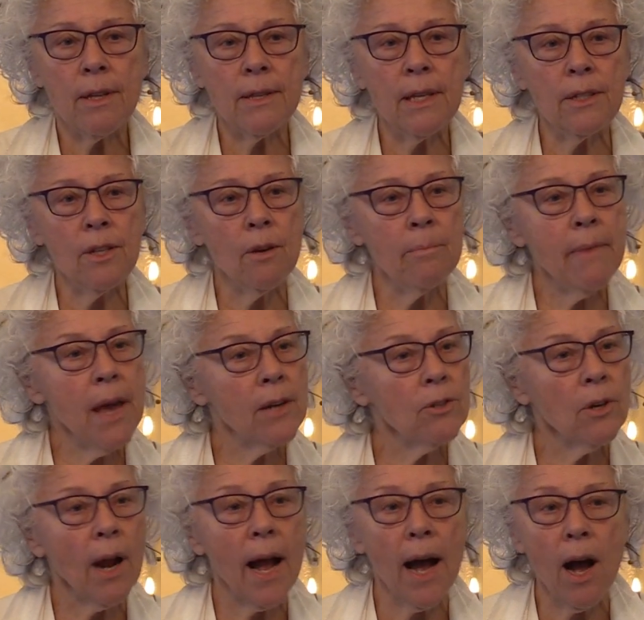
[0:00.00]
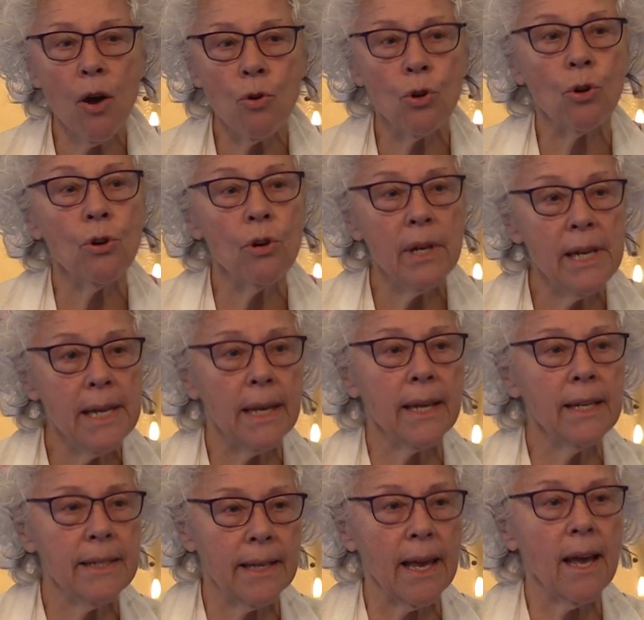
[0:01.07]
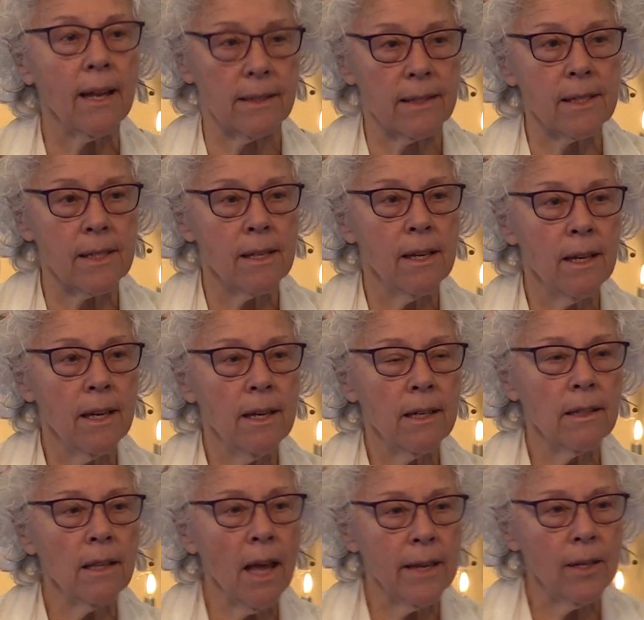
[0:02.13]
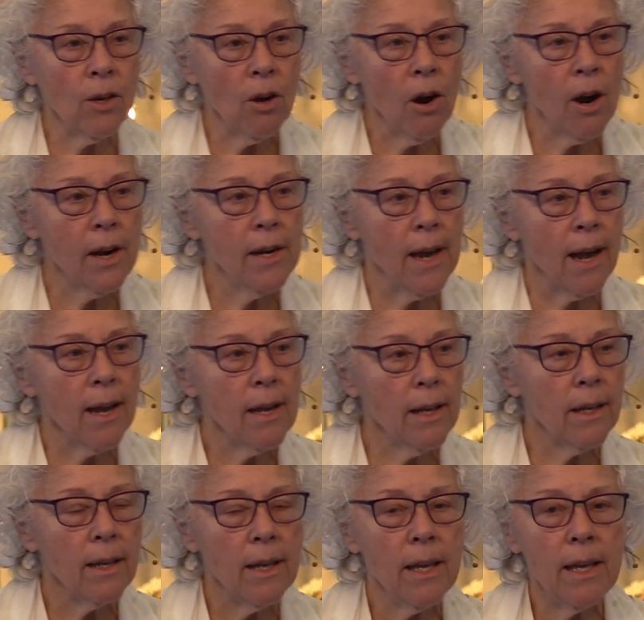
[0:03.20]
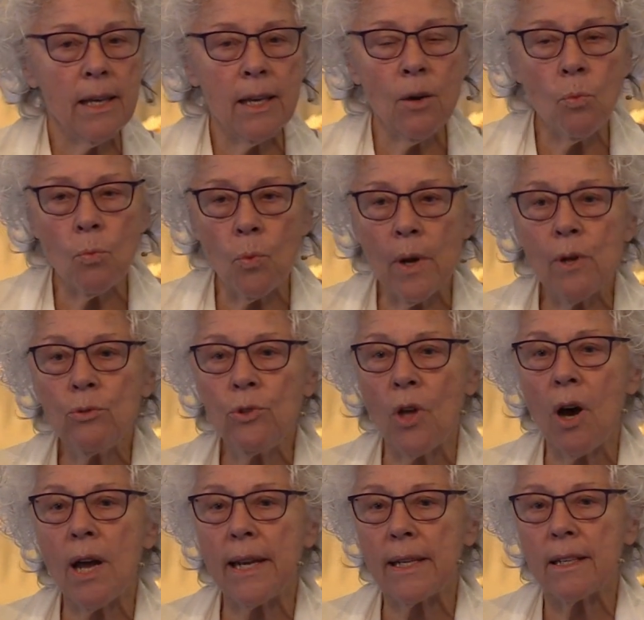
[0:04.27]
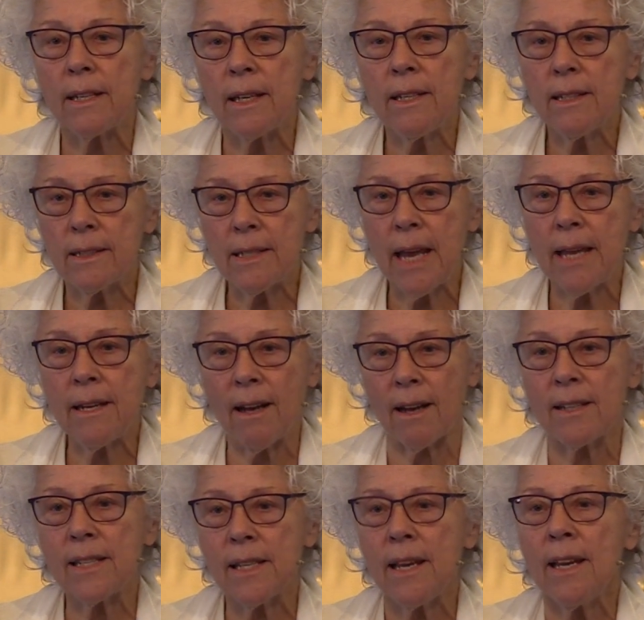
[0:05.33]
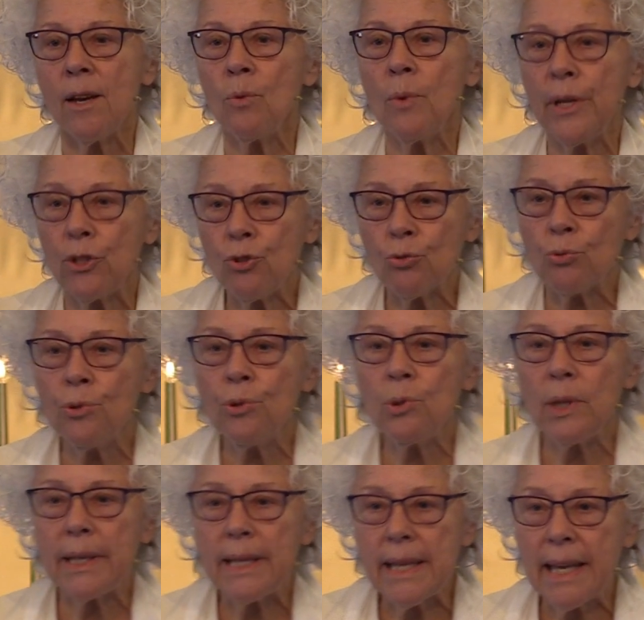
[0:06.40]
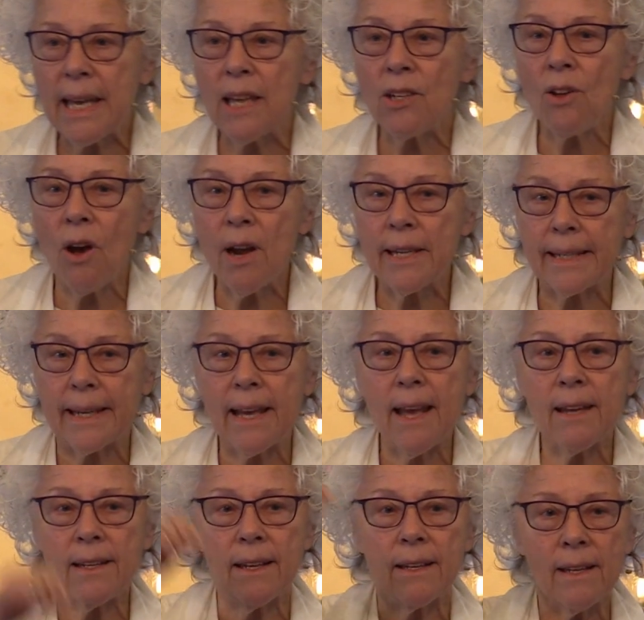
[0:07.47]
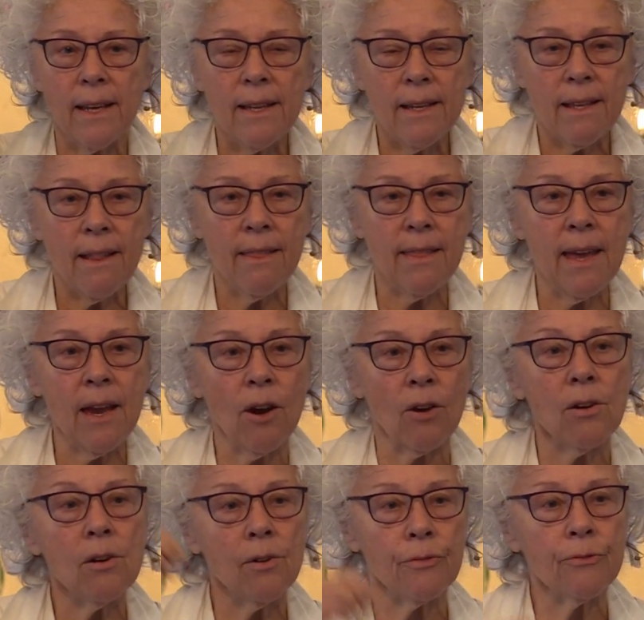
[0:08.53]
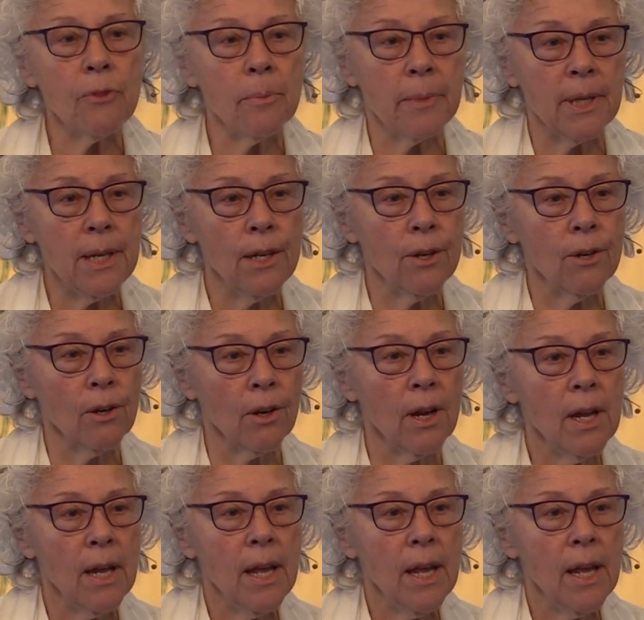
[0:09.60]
That no matter how good it gets, like karna, it will not take us. We truly cannot get there from here.